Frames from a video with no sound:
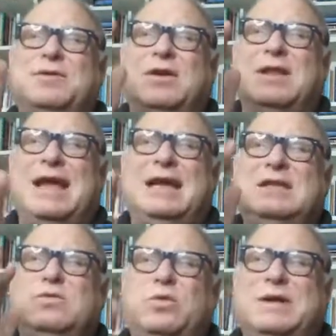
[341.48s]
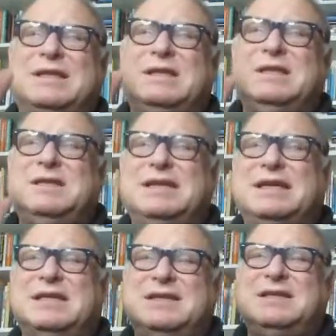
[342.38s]
are length, width,
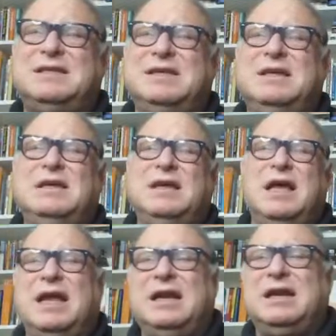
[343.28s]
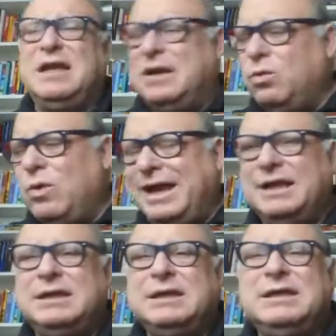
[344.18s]
thickness, and
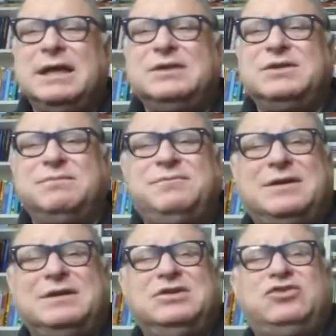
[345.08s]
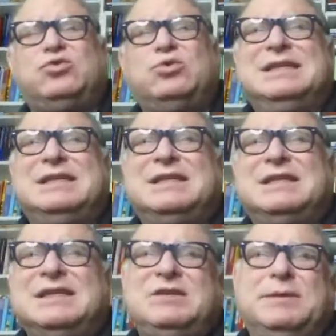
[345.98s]
weight. And there's some very intriguing
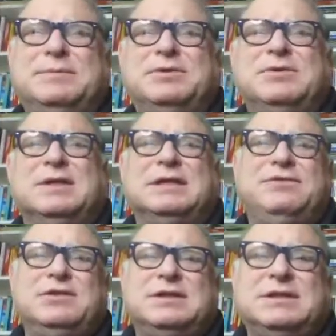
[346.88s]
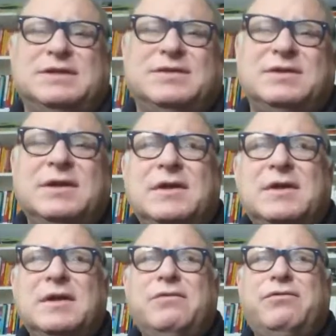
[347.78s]
things people do. Like if you look at this,
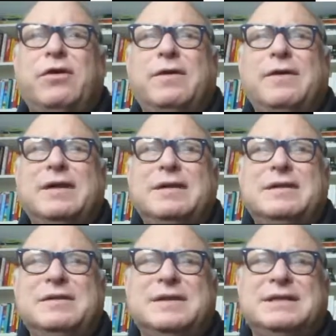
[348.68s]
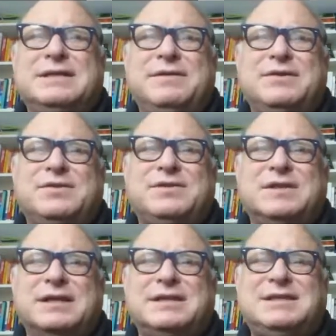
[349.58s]
they say there's
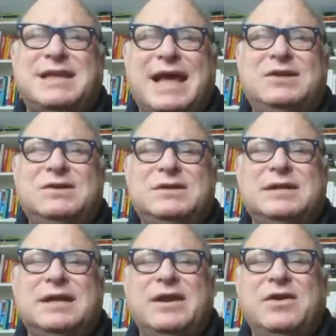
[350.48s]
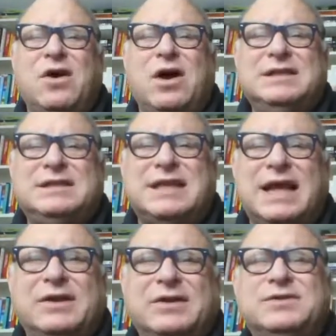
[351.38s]
like standard and
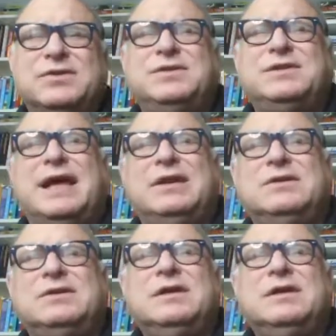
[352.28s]
non-standard. So standard